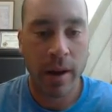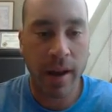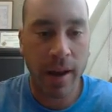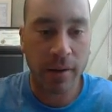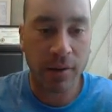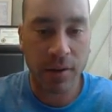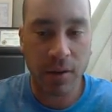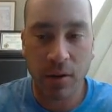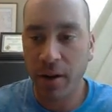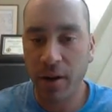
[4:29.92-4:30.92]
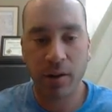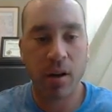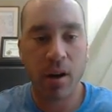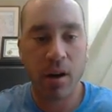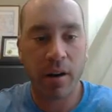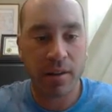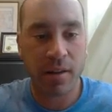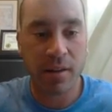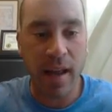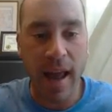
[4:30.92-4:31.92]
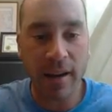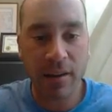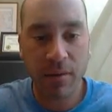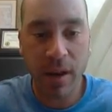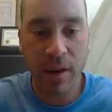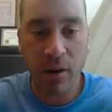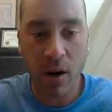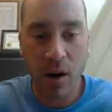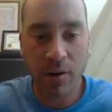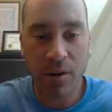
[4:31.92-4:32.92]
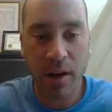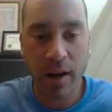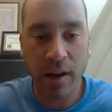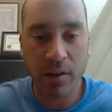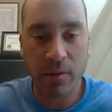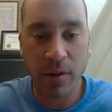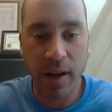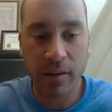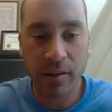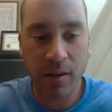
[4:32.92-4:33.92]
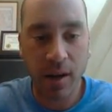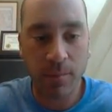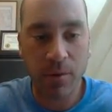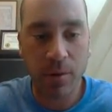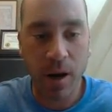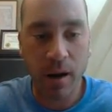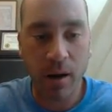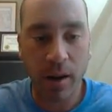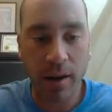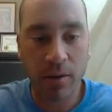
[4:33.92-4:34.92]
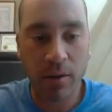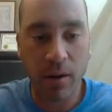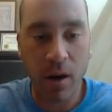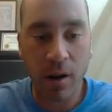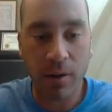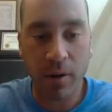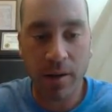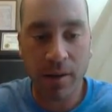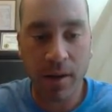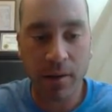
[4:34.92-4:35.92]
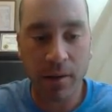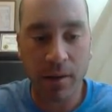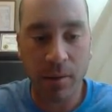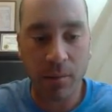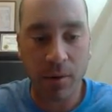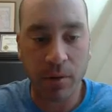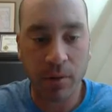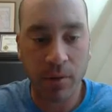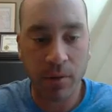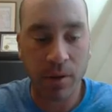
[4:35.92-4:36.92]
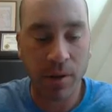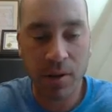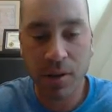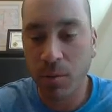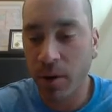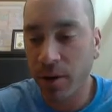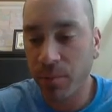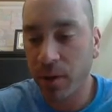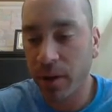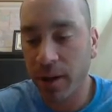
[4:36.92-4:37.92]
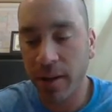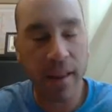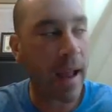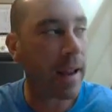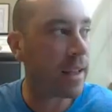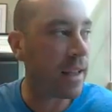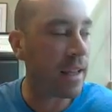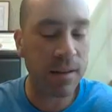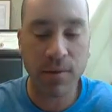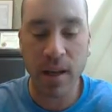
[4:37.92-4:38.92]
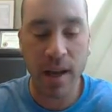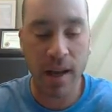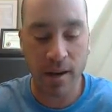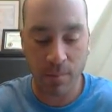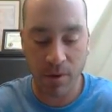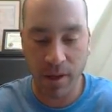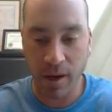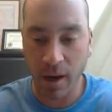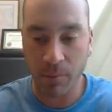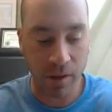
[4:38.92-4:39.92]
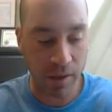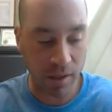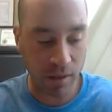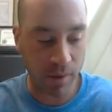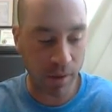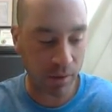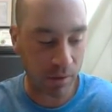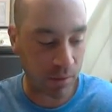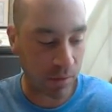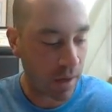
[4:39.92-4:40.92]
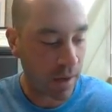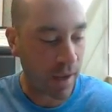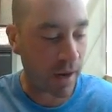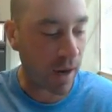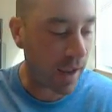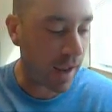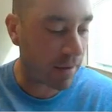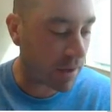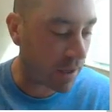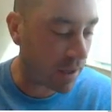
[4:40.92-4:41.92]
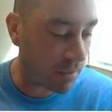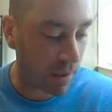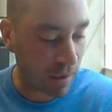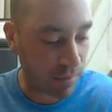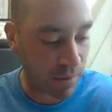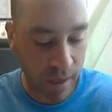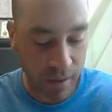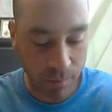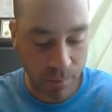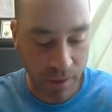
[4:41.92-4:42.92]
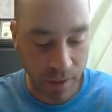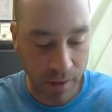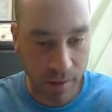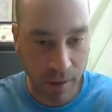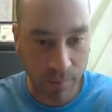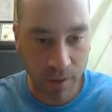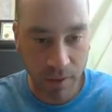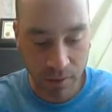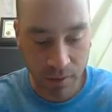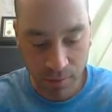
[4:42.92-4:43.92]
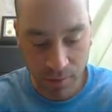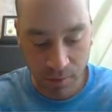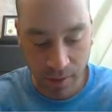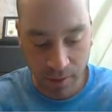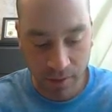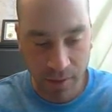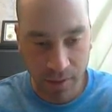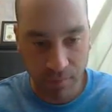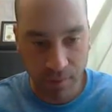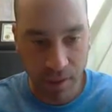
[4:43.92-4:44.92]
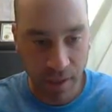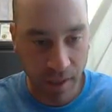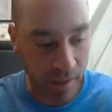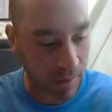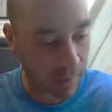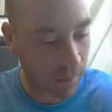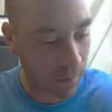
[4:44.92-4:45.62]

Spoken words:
And so here you are. It says activate your ArcGIS for desktop trial. Enter authorization number. So this is where you put in that EVA number that I'm going to email you. And I have an EVA number here that I'm going to use. So again, it's EVA.